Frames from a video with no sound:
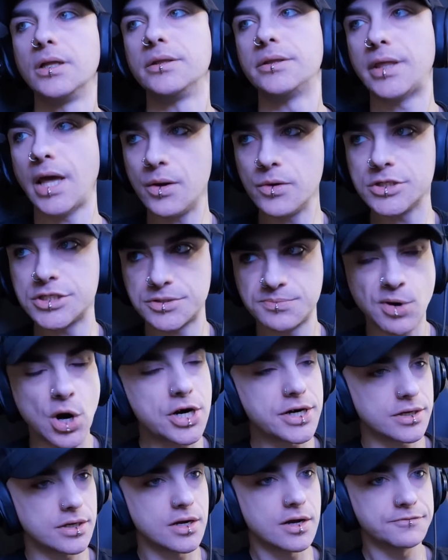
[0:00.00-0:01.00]
they were
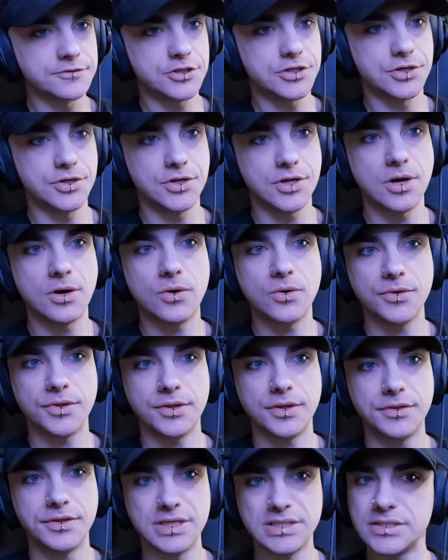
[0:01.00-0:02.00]
smart enough to know
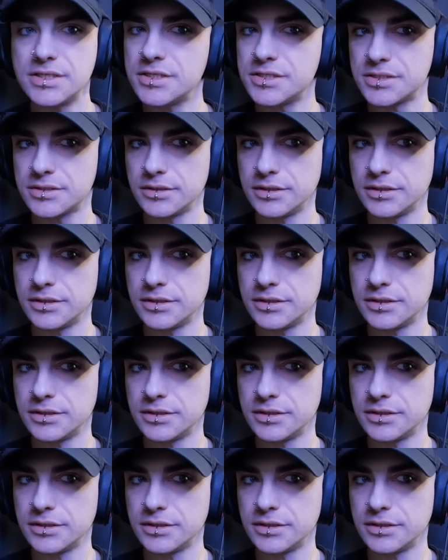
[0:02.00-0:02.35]
this is